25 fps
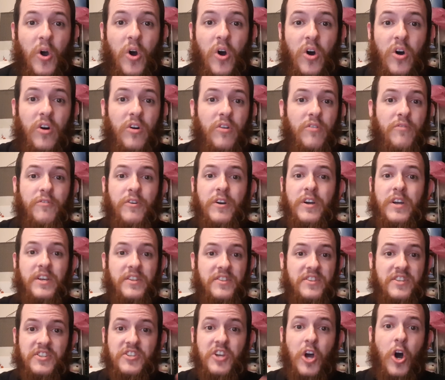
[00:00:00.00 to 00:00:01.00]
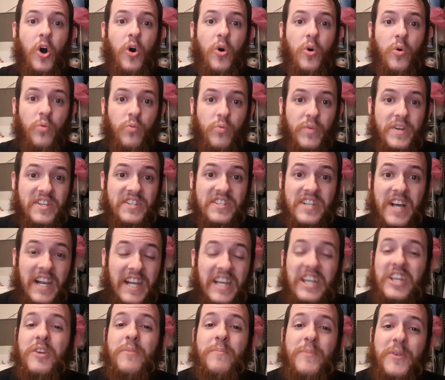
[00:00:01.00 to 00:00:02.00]
of this whole
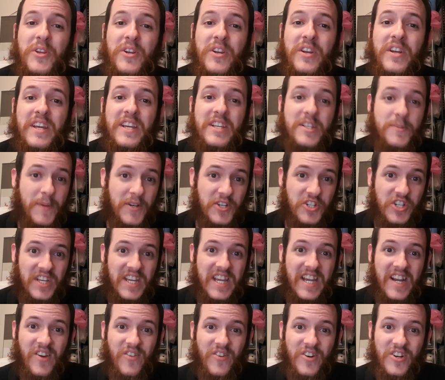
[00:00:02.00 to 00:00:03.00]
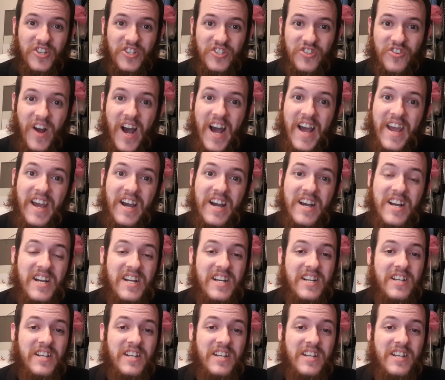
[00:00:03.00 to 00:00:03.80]
reselling community, especially here in Australia.